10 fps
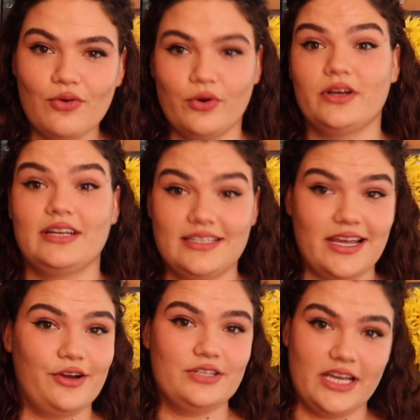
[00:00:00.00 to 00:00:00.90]
or an
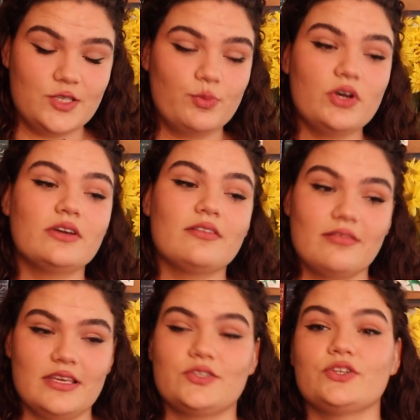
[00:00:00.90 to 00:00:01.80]
entire textbook,
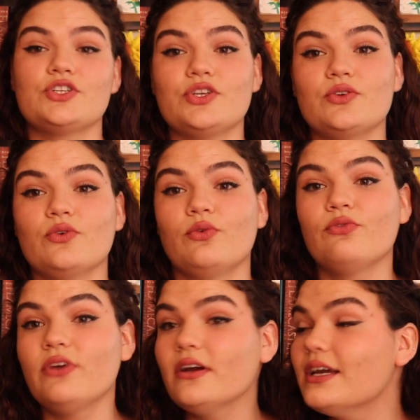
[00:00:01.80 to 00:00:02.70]
these are two
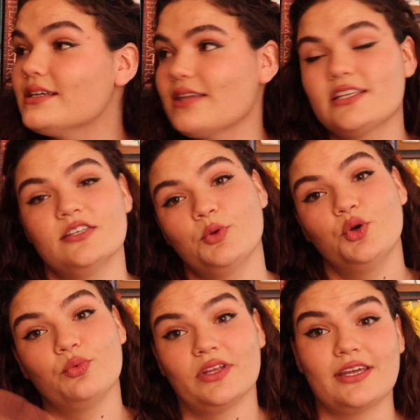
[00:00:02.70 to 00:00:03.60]
very
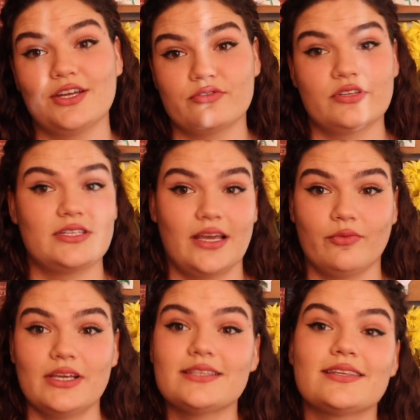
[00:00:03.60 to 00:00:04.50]
accessible, really interesting
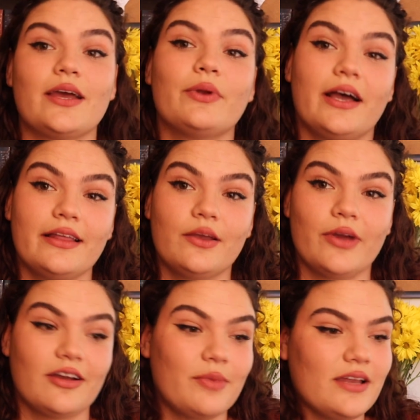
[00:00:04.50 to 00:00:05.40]
reads that I would highly
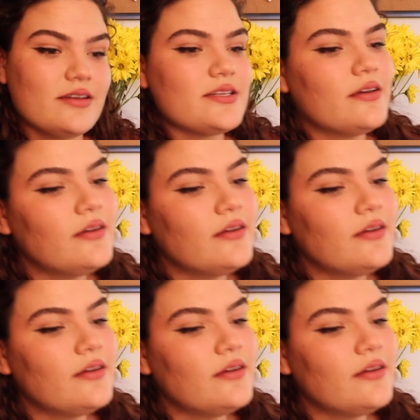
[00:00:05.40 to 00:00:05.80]
recommend.